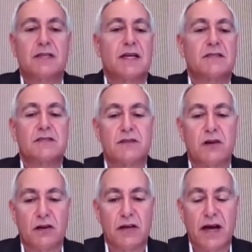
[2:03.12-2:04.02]
tests
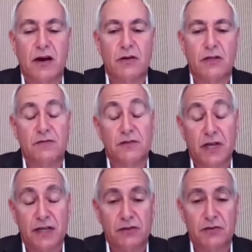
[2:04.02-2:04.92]
are now, for
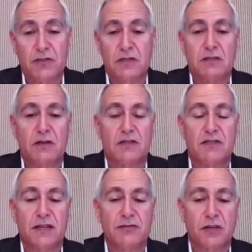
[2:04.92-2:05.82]
diagnosis, are
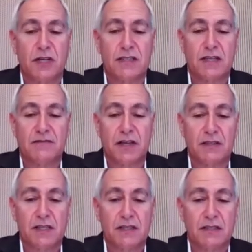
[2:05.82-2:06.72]
standardized and
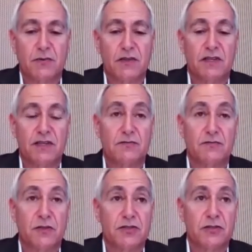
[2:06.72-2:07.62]
validated with
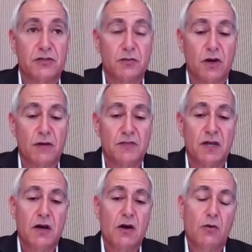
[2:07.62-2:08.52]
nasopharyngeal swabs
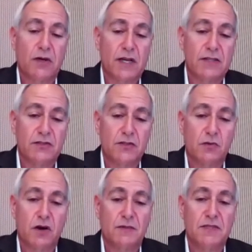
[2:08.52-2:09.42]
or nasal
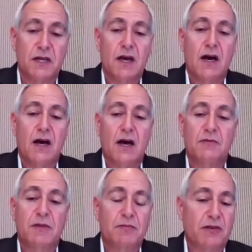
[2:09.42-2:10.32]
swabs,
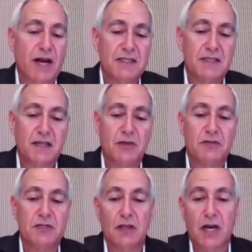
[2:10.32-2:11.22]
but people are asking
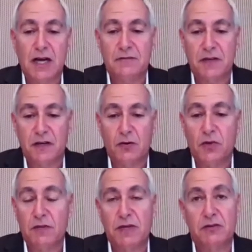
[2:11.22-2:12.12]
about saliva.
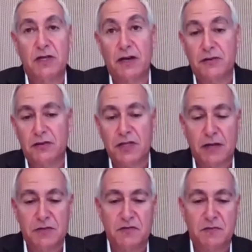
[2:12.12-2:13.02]
What about other
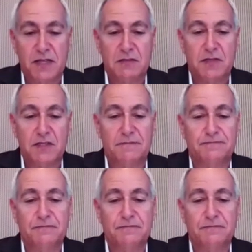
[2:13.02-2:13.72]
types of specimens?